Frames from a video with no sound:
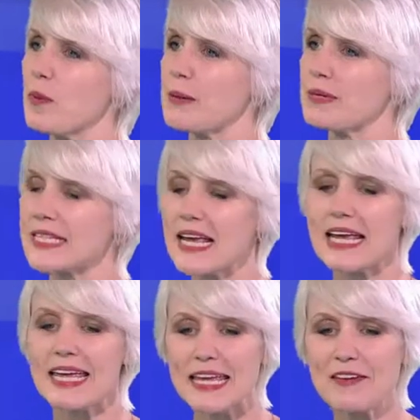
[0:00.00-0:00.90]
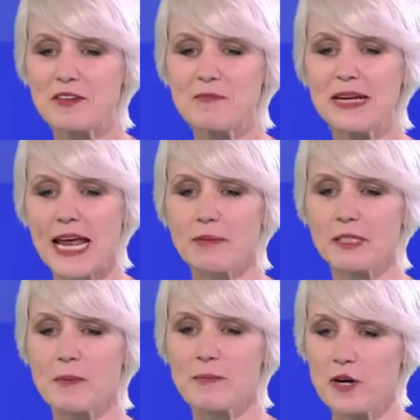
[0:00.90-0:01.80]
baby's even been able
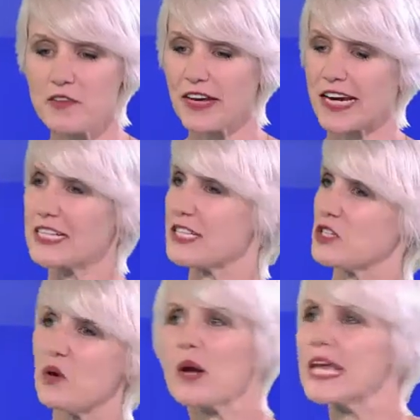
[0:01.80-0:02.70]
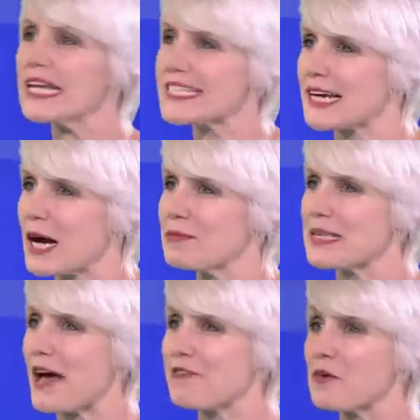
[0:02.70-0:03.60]
to prove it can squeal as it comes
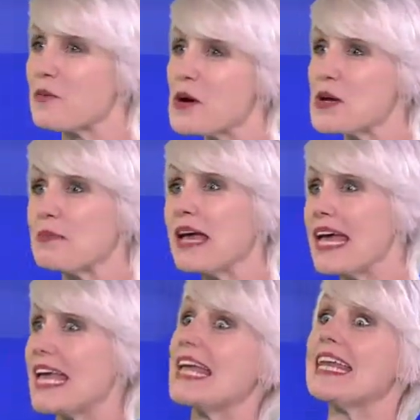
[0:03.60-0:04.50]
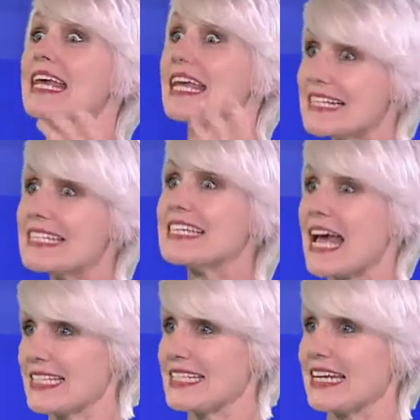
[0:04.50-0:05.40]
out of the womb, it is
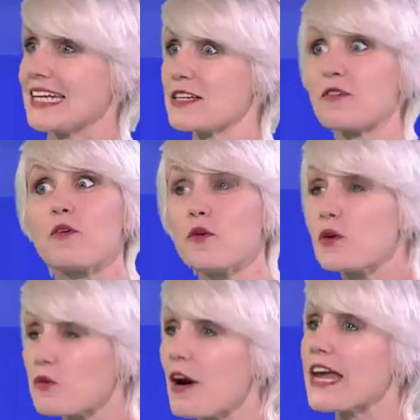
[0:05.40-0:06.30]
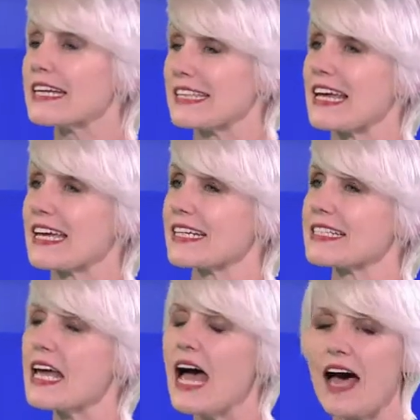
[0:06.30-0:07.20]
destined for great things.
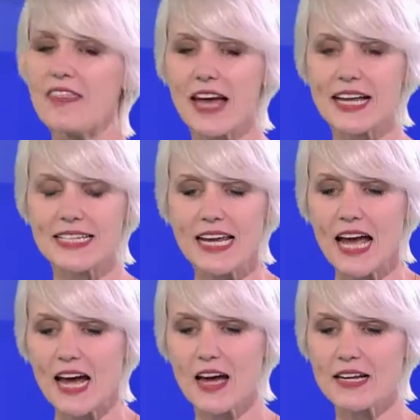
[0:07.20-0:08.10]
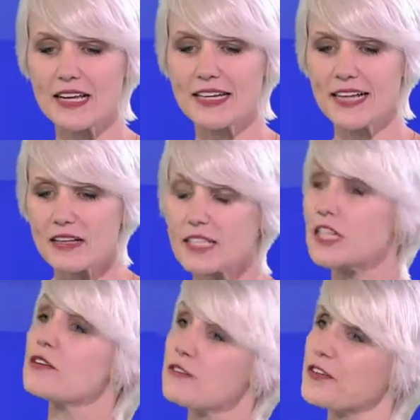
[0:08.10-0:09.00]
And that uh, does
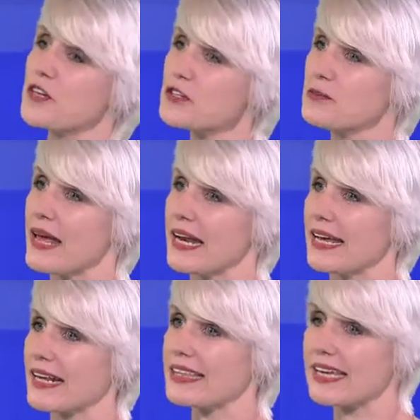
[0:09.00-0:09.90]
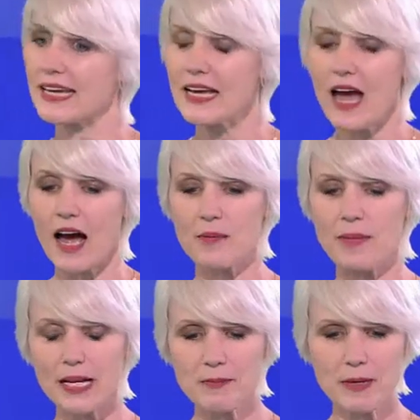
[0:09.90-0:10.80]
confuse many. And I think uh,
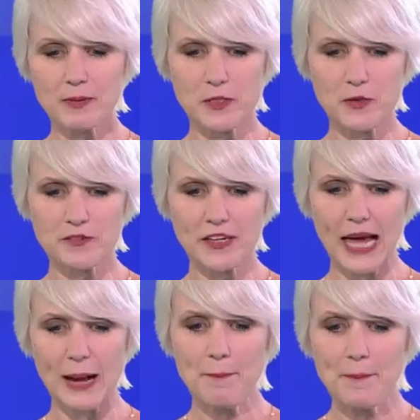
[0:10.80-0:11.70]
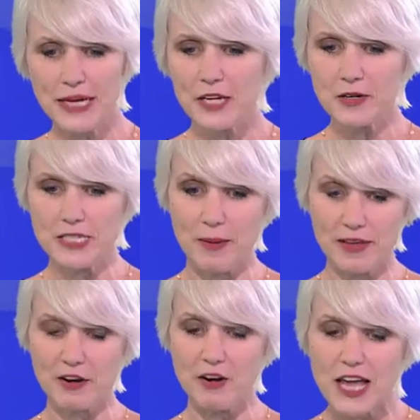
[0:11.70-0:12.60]
many people sort of feel ambiguous about
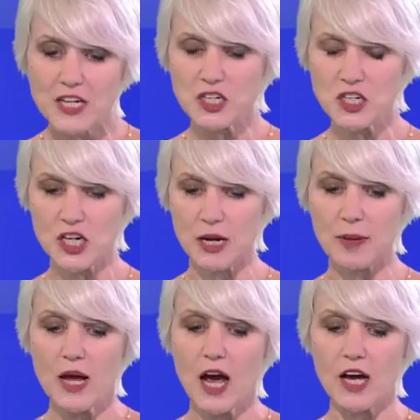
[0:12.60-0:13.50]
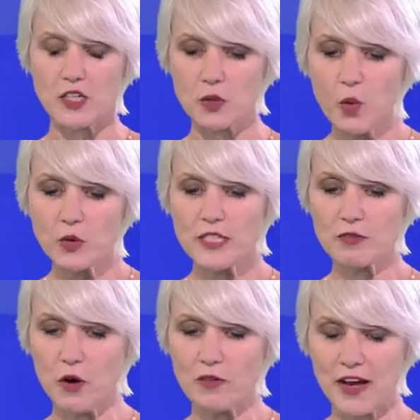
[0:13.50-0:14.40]
their relationship uh, towards the
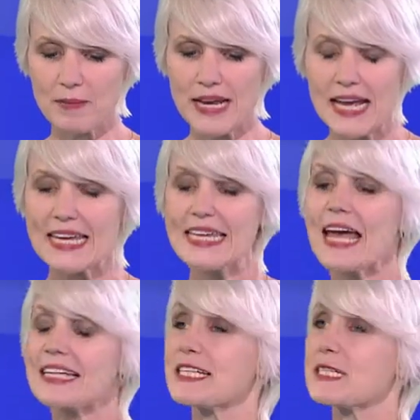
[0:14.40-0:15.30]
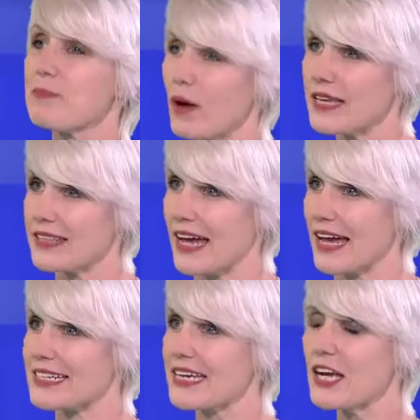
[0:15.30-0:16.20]
royal family. Yet, despite
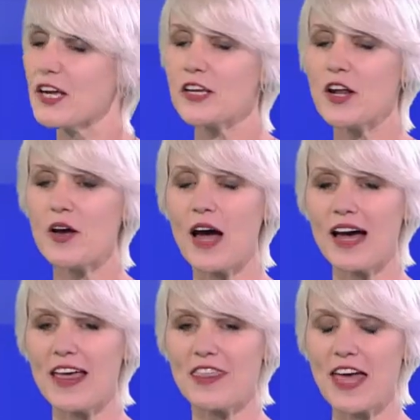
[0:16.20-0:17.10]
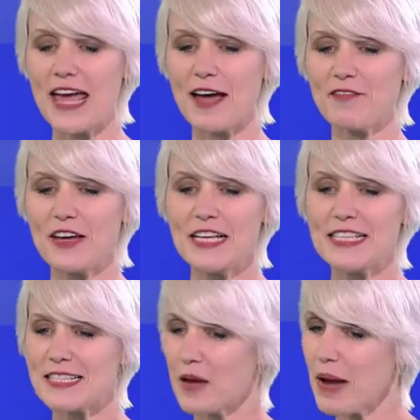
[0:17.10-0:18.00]
that, you know, uh, they have
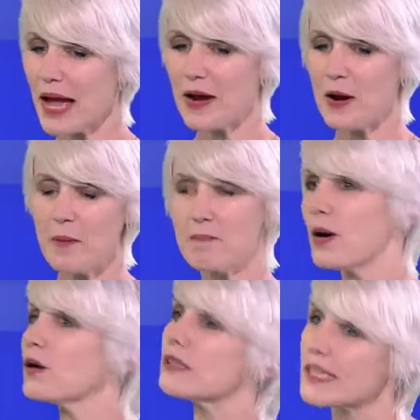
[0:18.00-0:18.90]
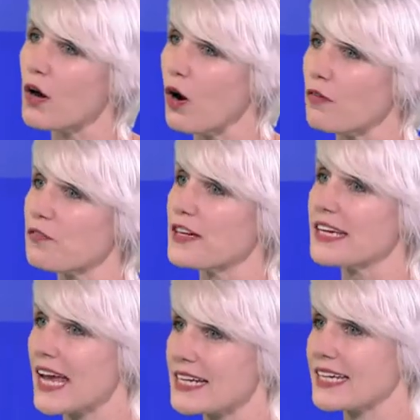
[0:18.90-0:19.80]
somehow pulled it off.
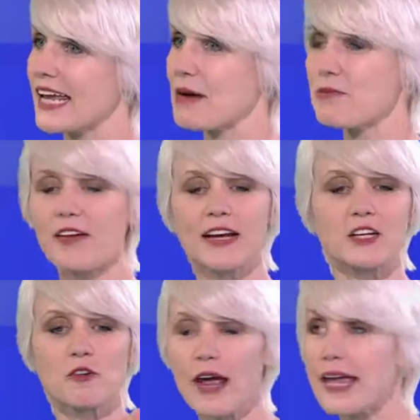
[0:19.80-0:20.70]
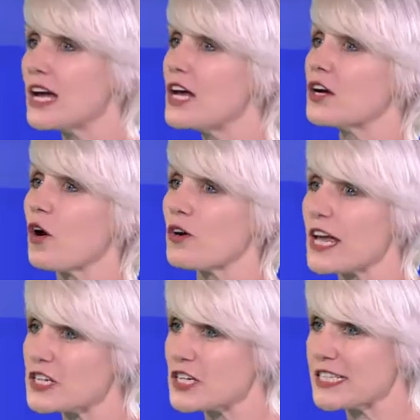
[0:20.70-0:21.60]
Yet again, we've had a great
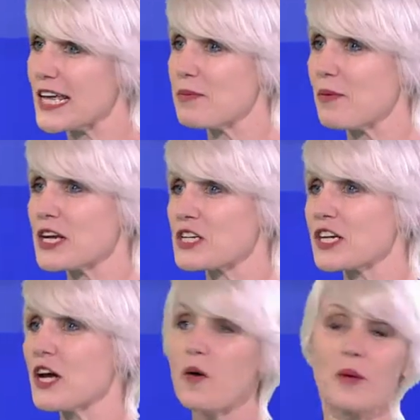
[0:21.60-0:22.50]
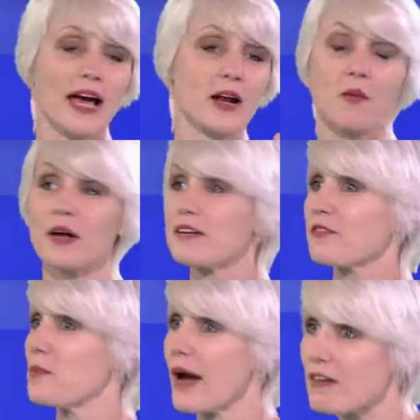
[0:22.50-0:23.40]
coronation celebration. We had a
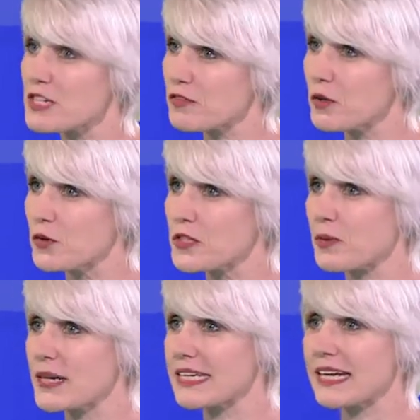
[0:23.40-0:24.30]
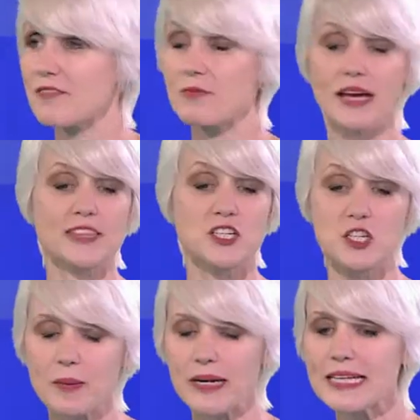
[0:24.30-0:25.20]
wonderful marriage, of course, 2011. We had the
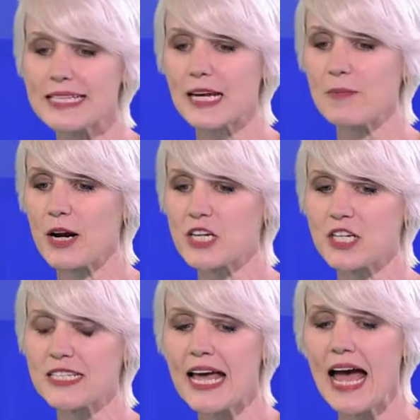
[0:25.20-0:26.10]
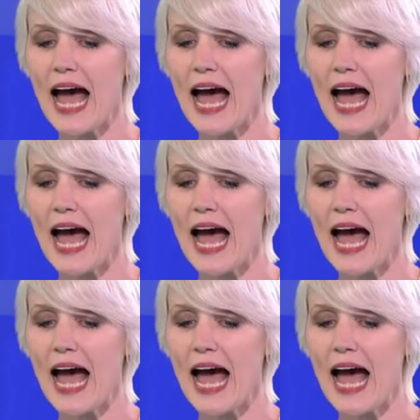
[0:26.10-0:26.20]
Jubilee celebrations.